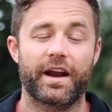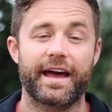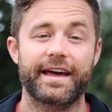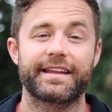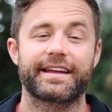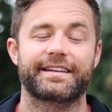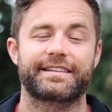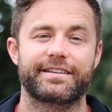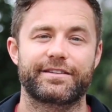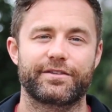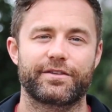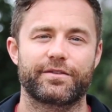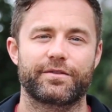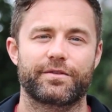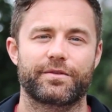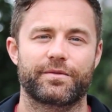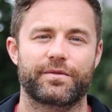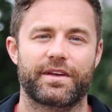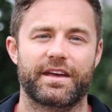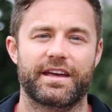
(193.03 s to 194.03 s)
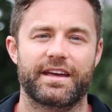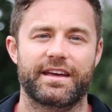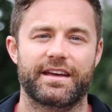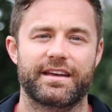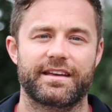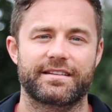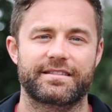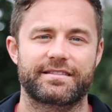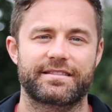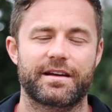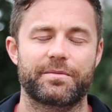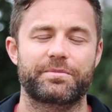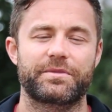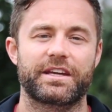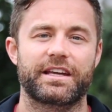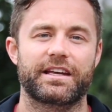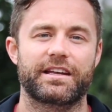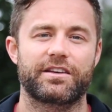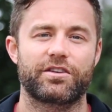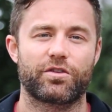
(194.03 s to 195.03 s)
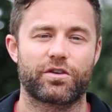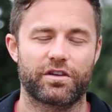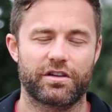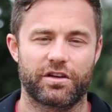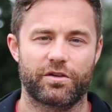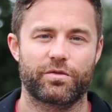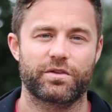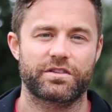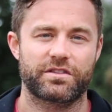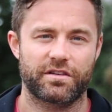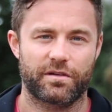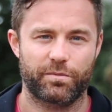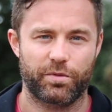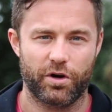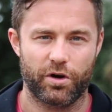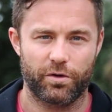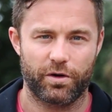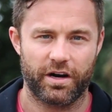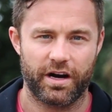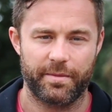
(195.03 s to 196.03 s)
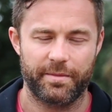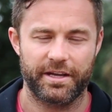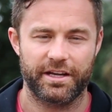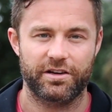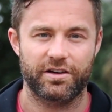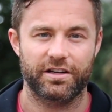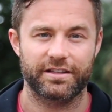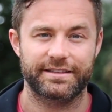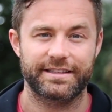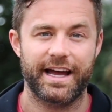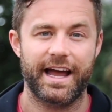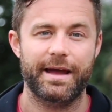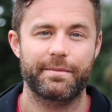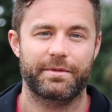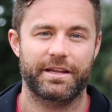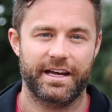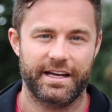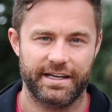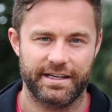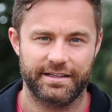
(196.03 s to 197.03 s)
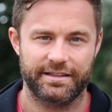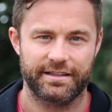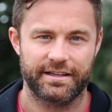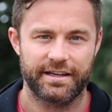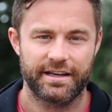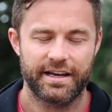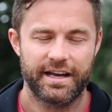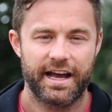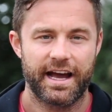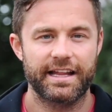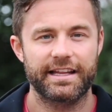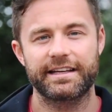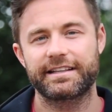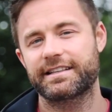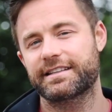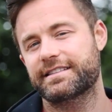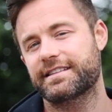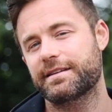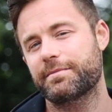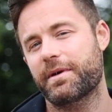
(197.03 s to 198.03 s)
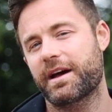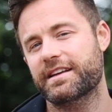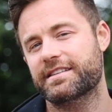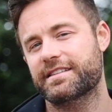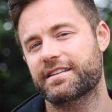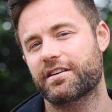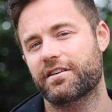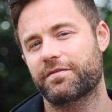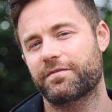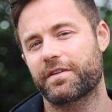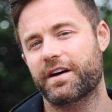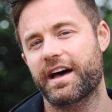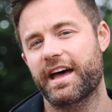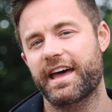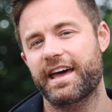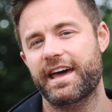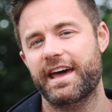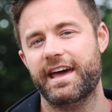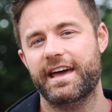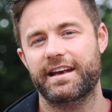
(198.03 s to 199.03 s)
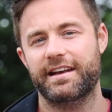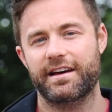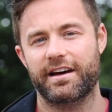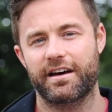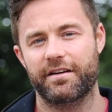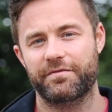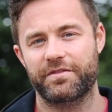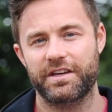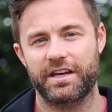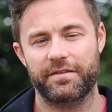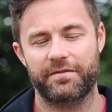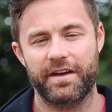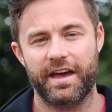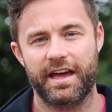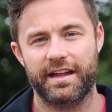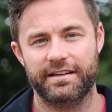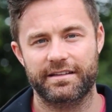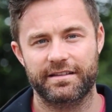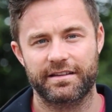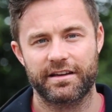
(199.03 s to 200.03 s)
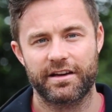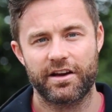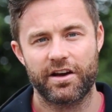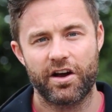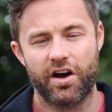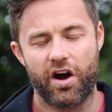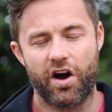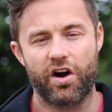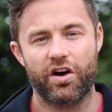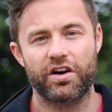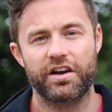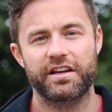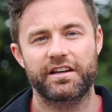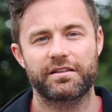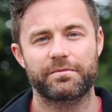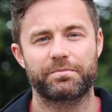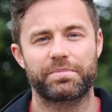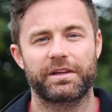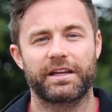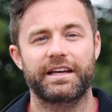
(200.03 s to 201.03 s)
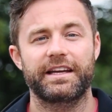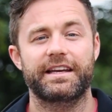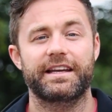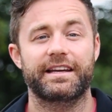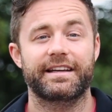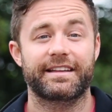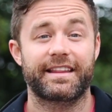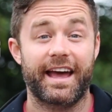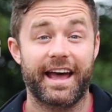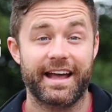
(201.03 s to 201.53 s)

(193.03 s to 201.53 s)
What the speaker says: what I like to do is something in neurolinguistic programming called timelining. I like to see myself ahead of the event, already completing